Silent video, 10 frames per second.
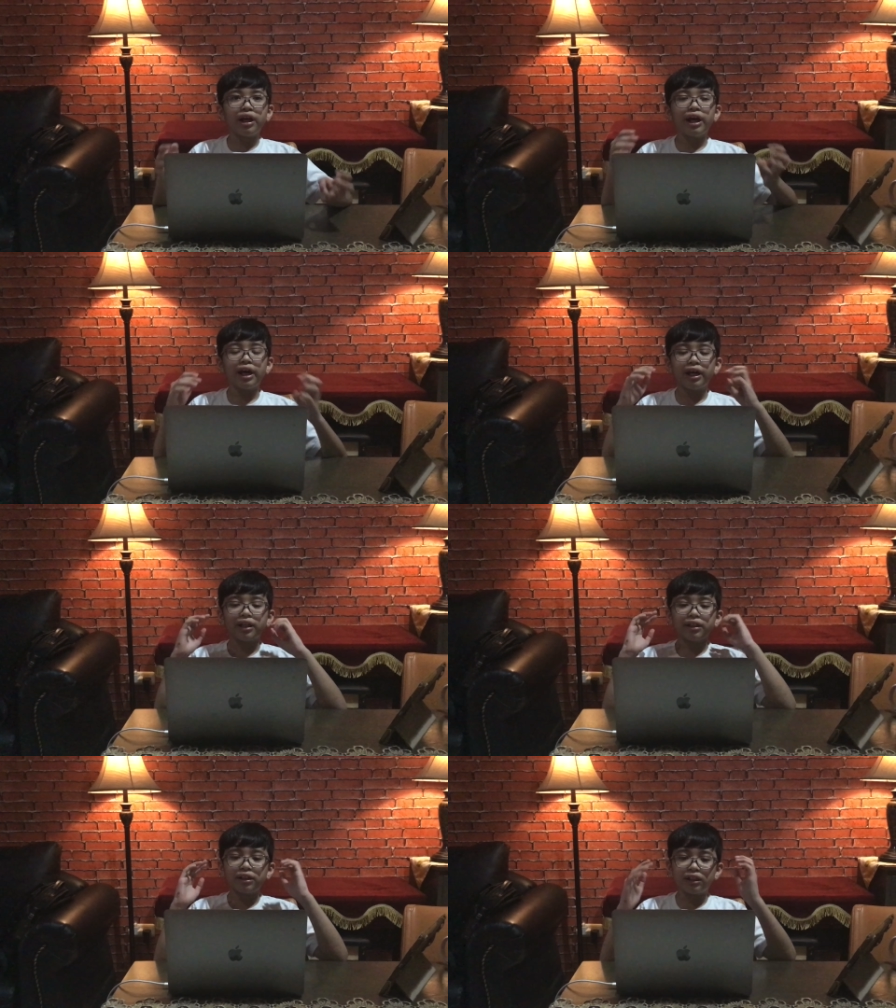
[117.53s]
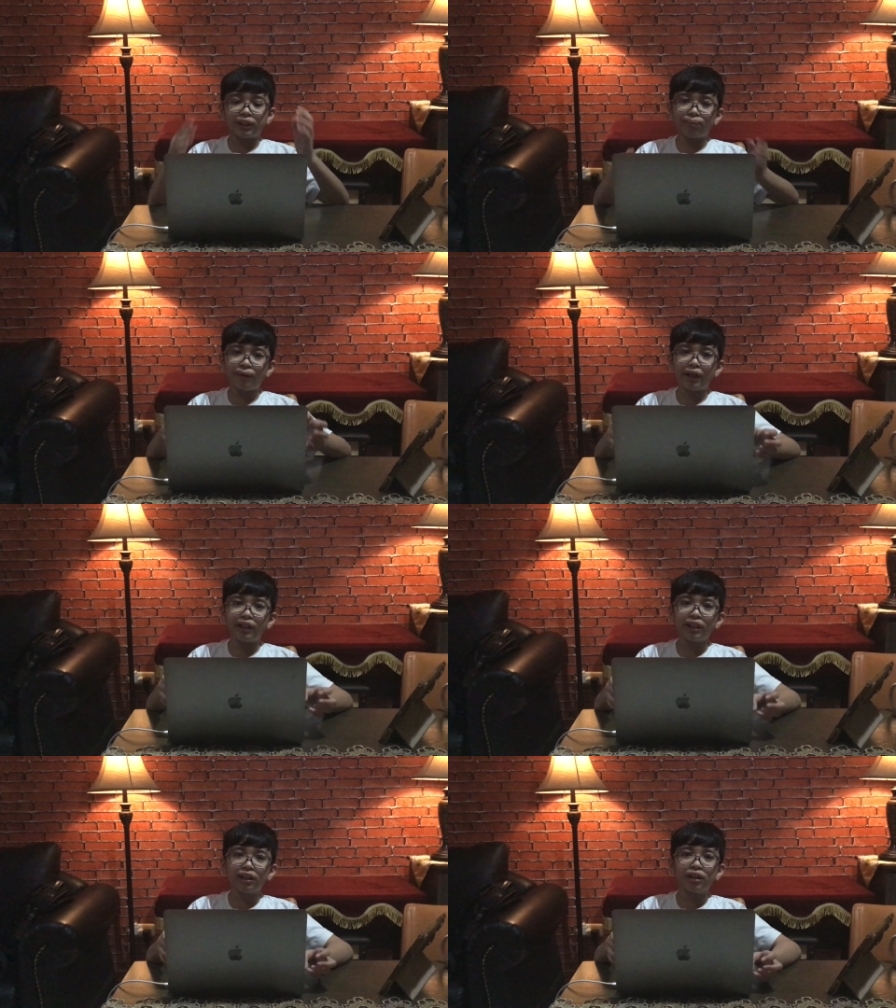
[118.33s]
and explain
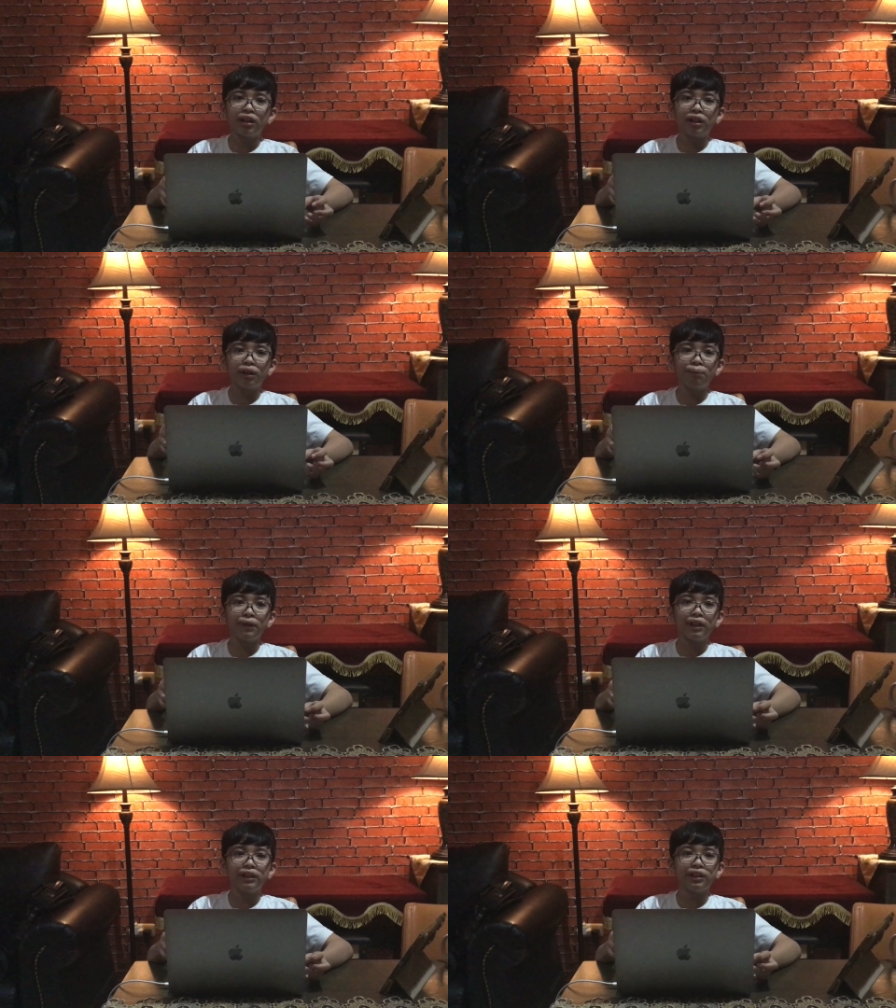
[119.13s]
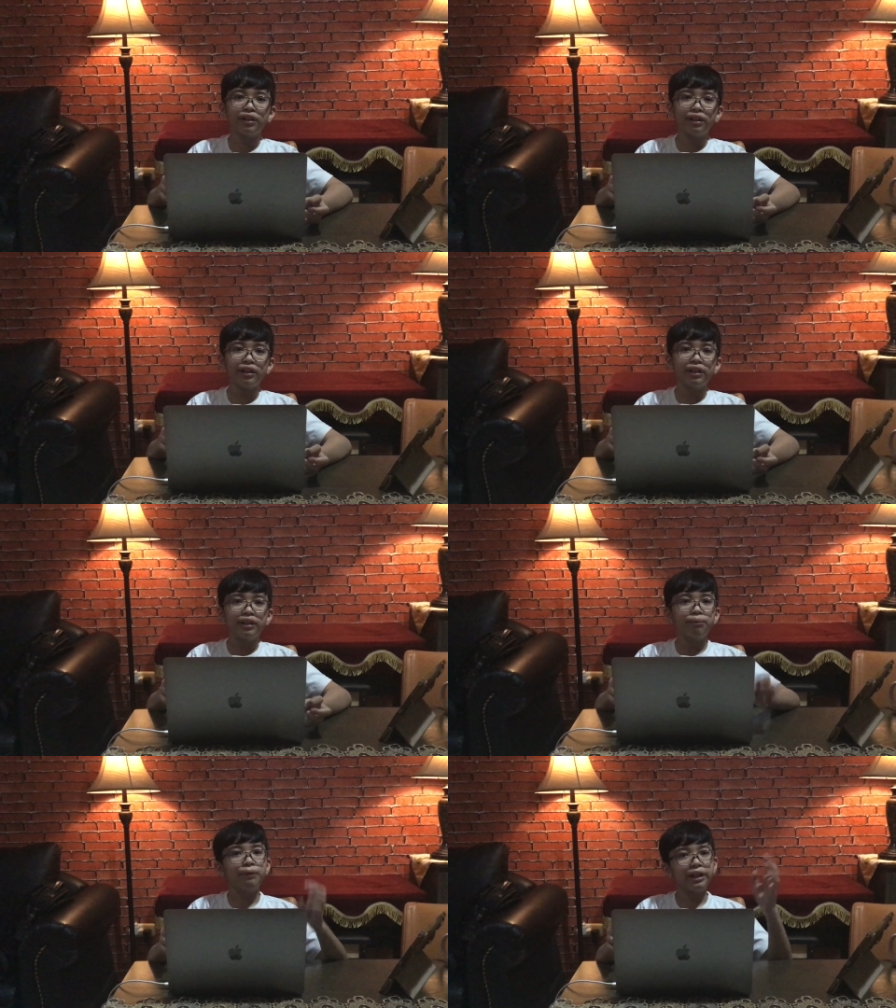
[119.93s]
it a little bit easier
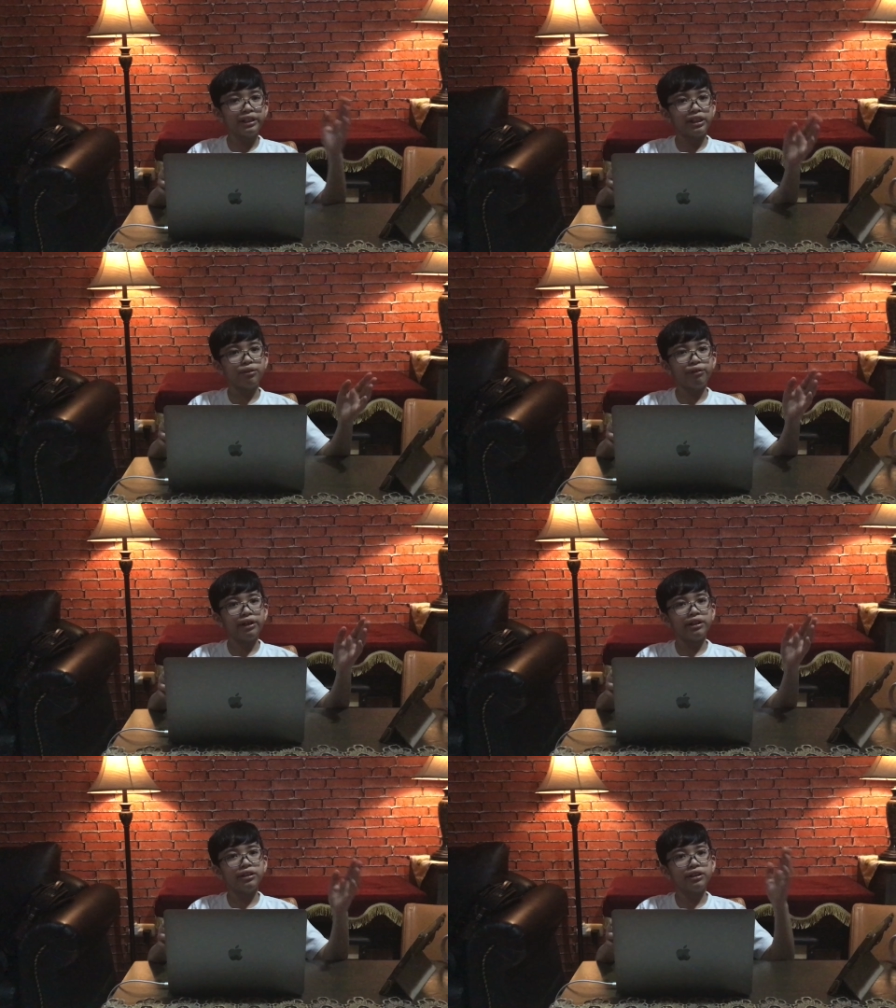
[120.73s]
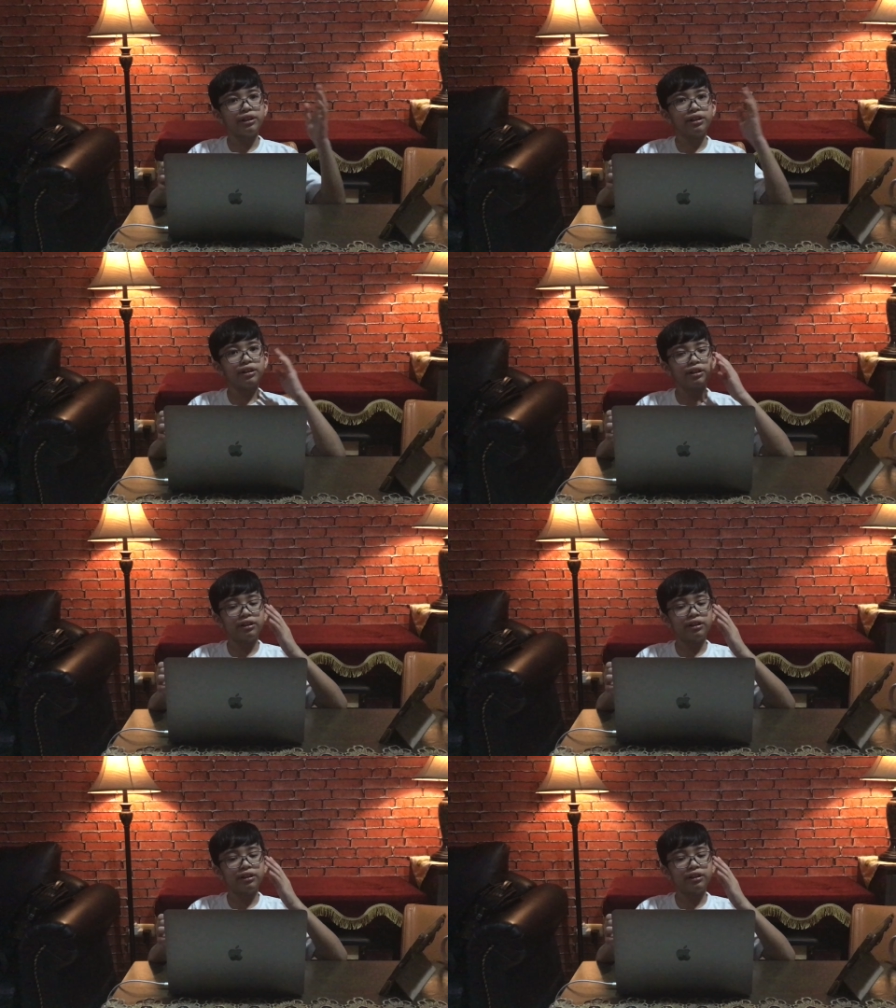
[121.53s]
by generation,